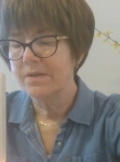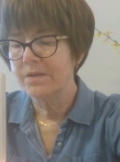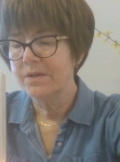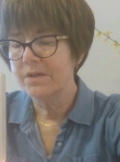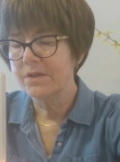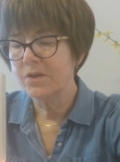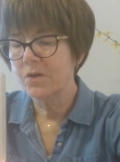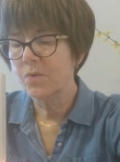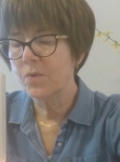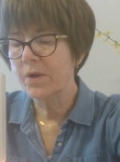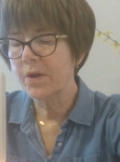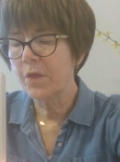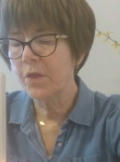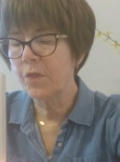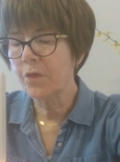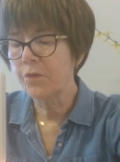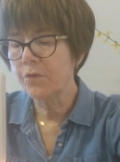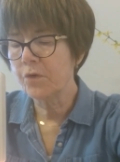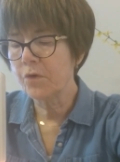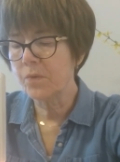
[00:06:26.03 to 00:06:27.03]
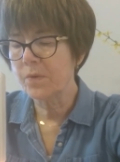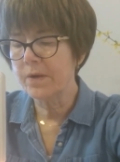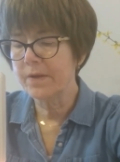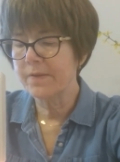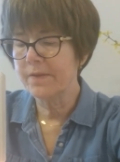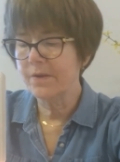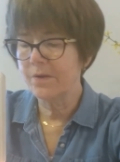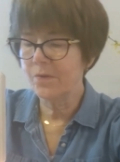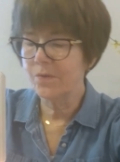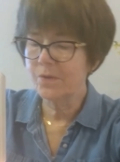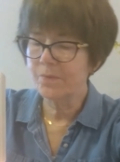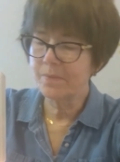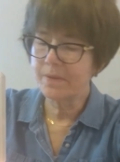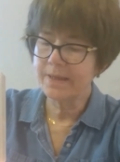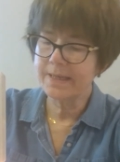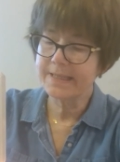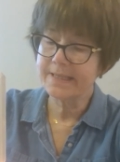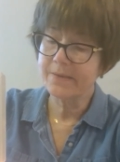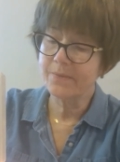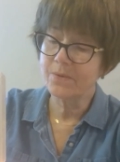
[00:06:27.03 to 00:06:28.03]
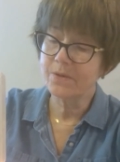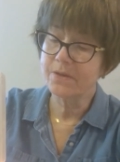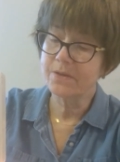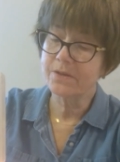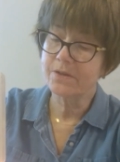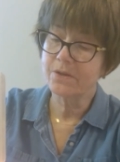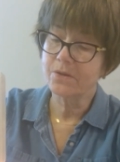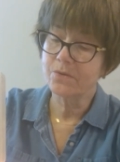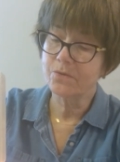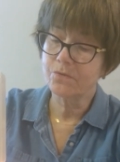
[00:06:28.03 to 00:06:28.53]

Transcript: sewing through it. The only place I want to sew